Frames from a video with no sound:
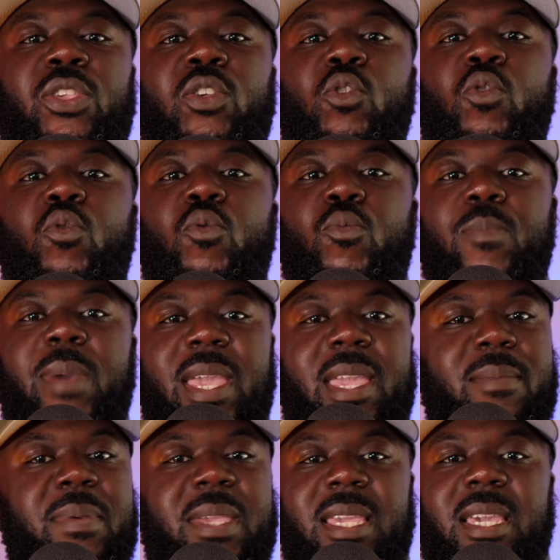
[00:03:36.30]
you may
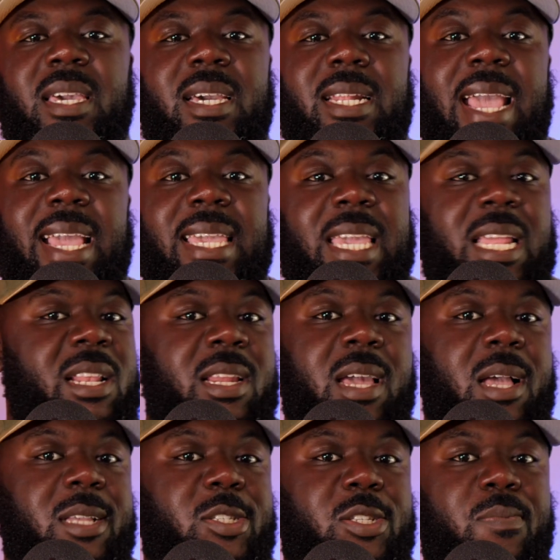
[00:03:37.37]
be good at getting
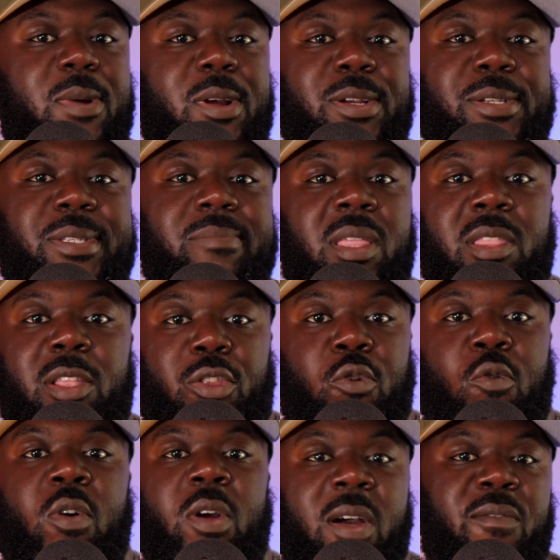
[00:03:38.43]
customers in the
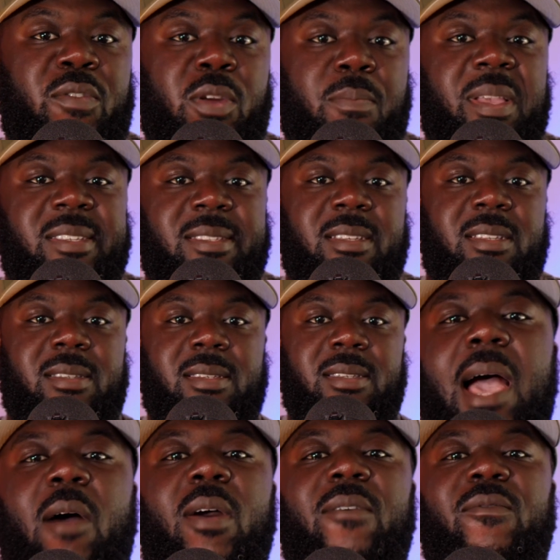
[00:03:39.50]
door of your business.
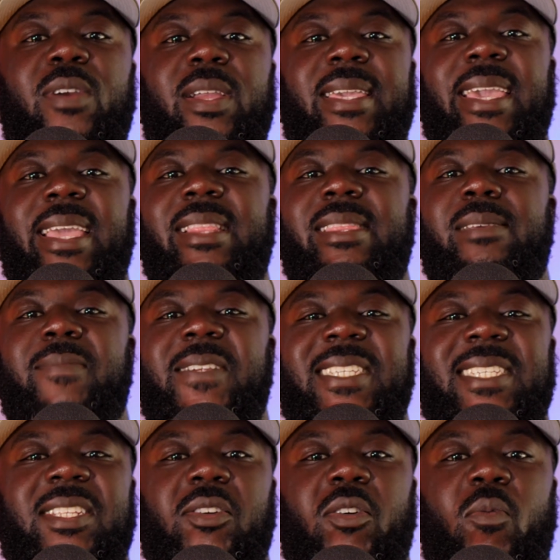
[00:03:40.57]
However, getting them to
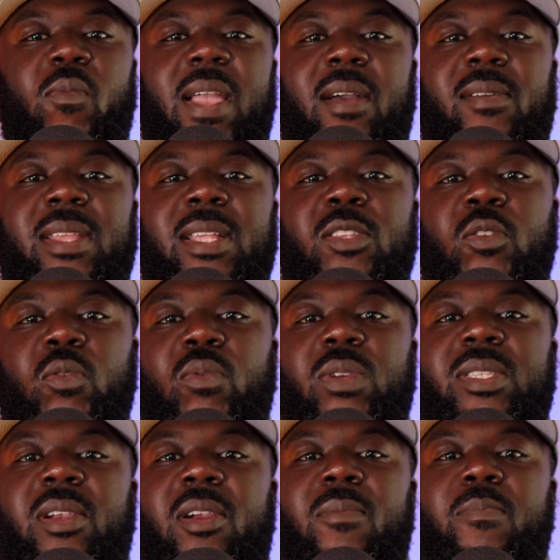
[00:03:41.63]
stick around and do
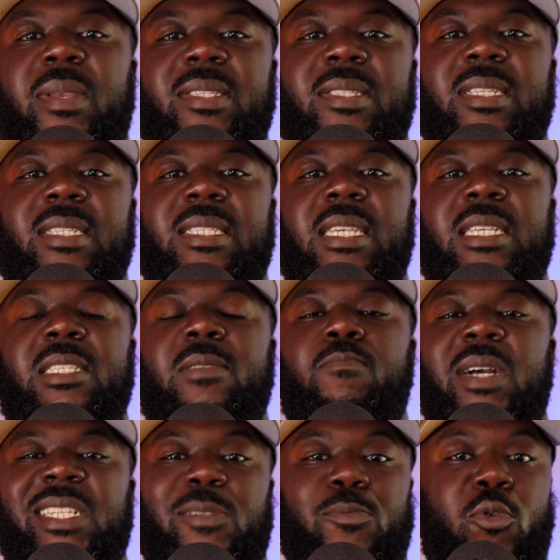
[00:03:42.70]
return business is
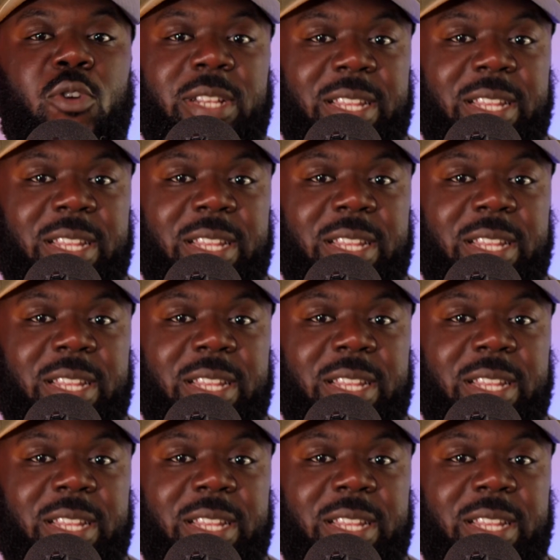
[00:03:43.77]
much more